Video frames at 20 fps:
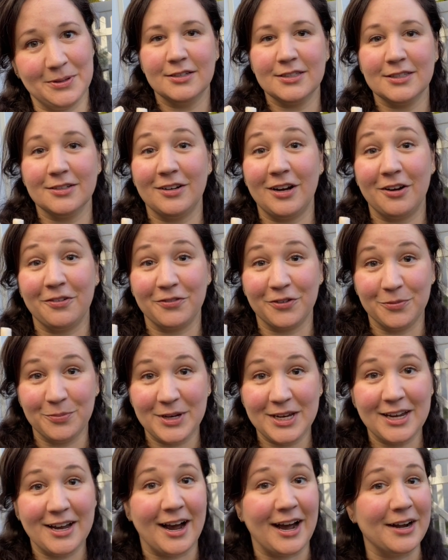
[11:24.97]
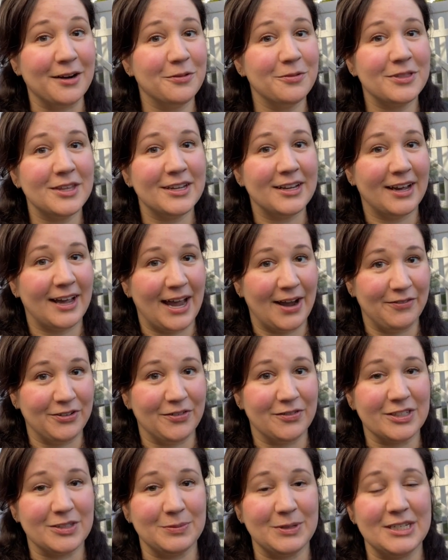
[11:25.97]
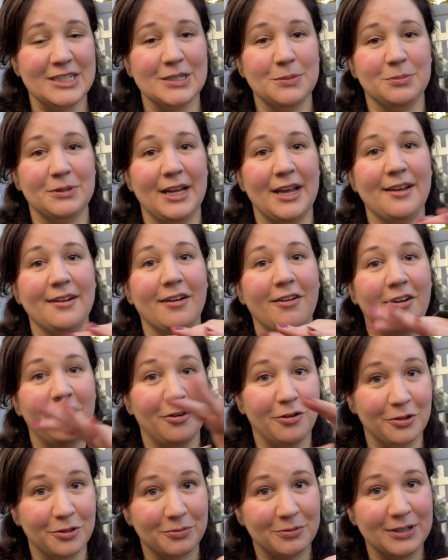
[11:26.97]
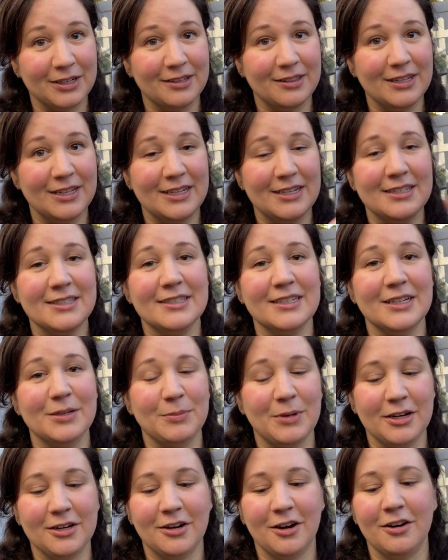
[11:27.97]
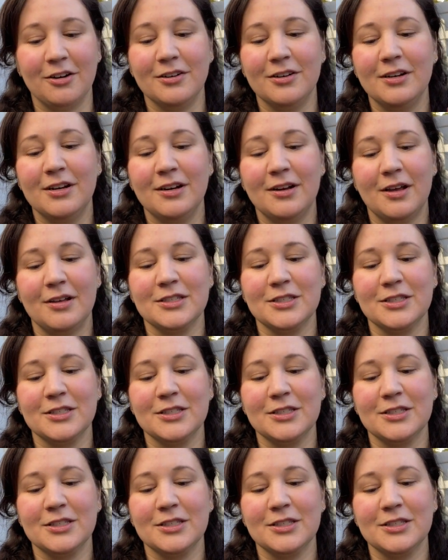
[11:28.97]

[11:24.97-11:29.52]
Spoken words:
So now for me, I don't think I have enough space to plant all 3 of these in my garden,